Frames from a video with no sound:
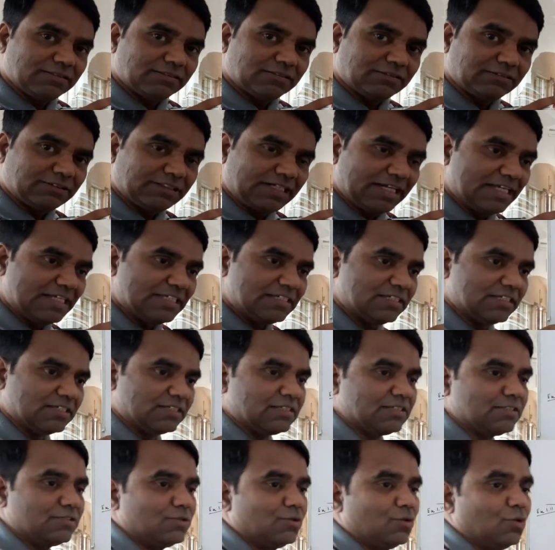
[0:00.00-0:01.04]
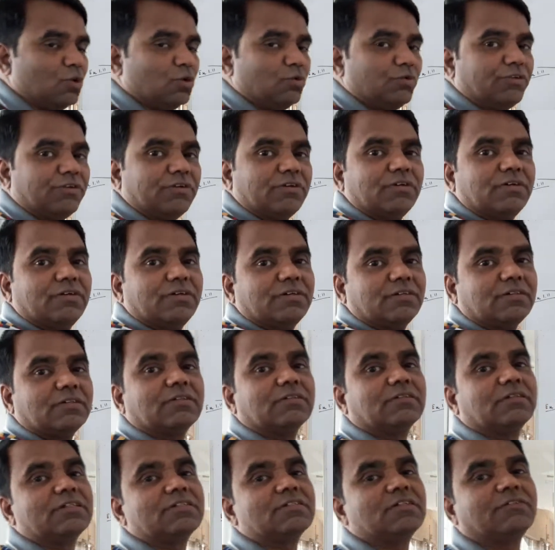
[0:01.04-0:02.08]
grazes over
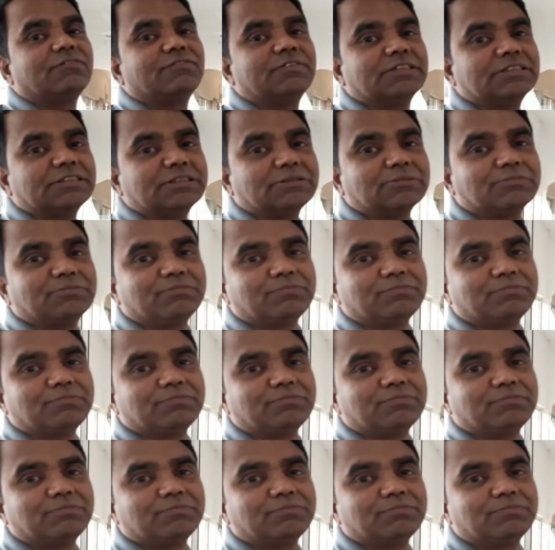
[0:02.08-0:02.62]
that surface.